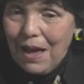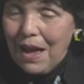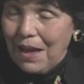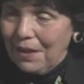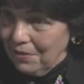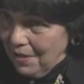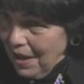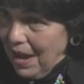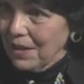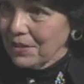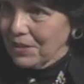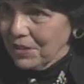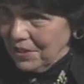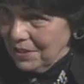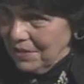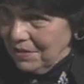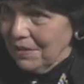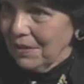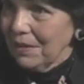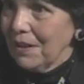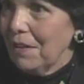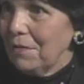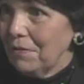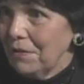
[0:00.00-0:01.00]
As
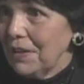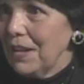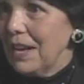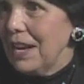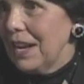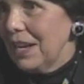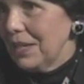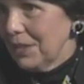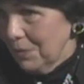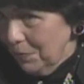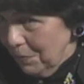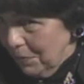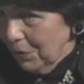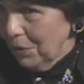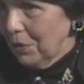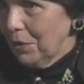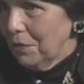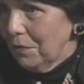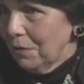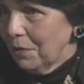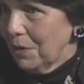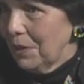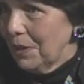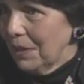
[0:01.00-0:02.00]
lovely as
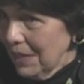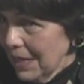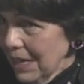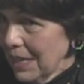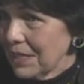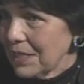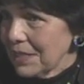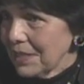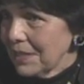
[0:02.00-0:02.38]
beautiful. Yes.